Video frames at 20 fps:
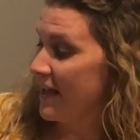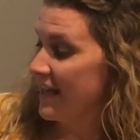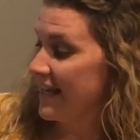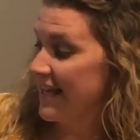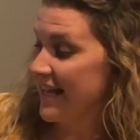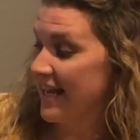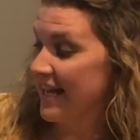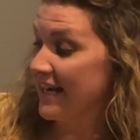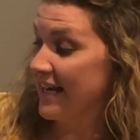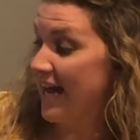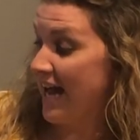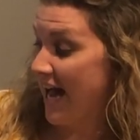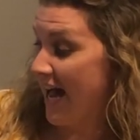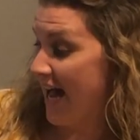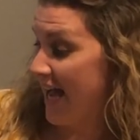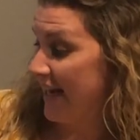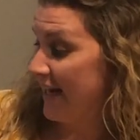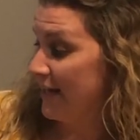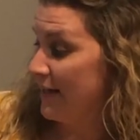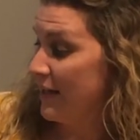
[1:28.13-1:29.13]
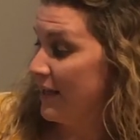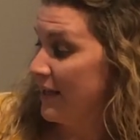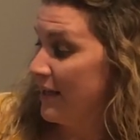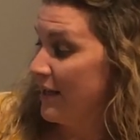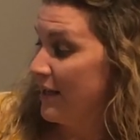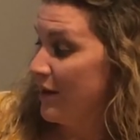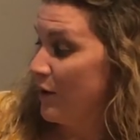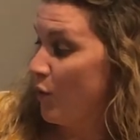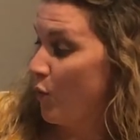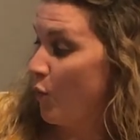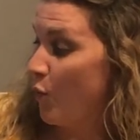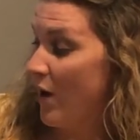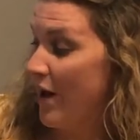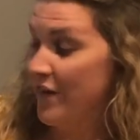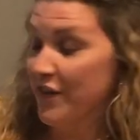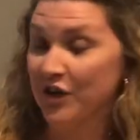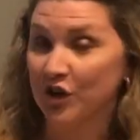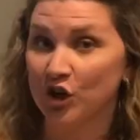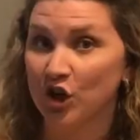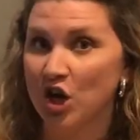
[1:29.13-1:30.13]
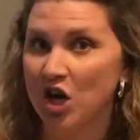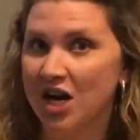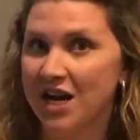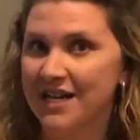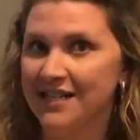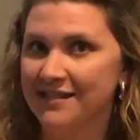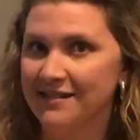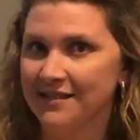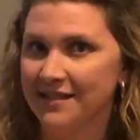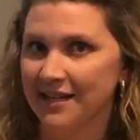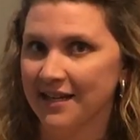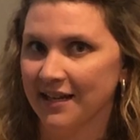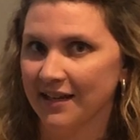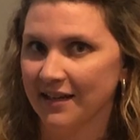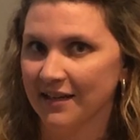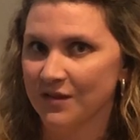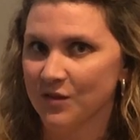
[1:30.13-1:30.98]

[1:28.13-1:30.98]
can hide while they're hunting